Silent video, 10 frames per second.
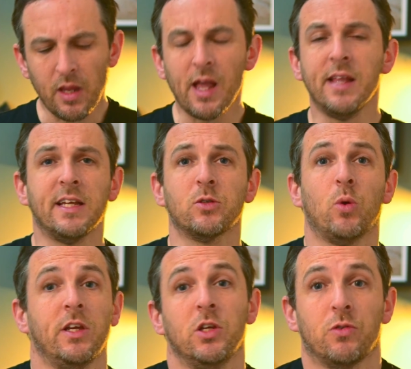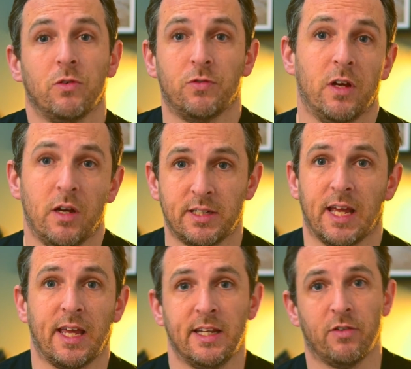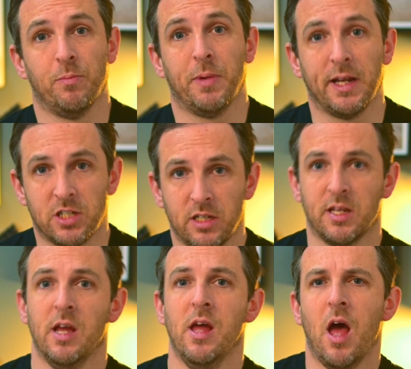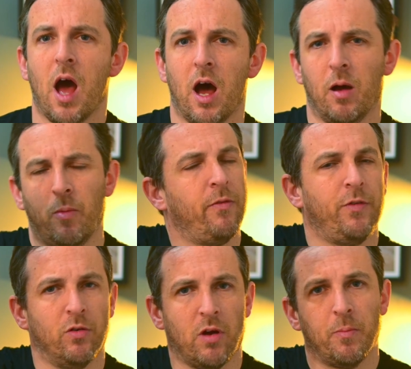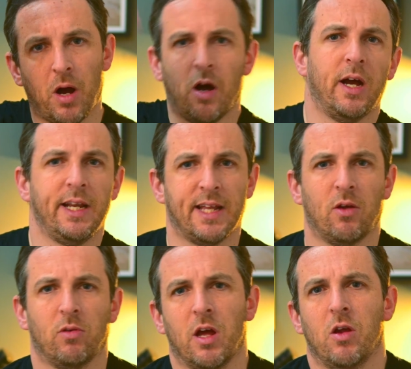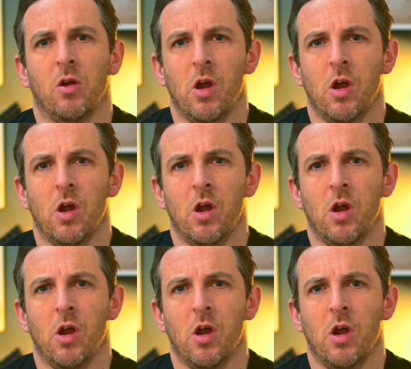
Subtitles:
And that's quite useful for taking different pictures. If you're up high, down low.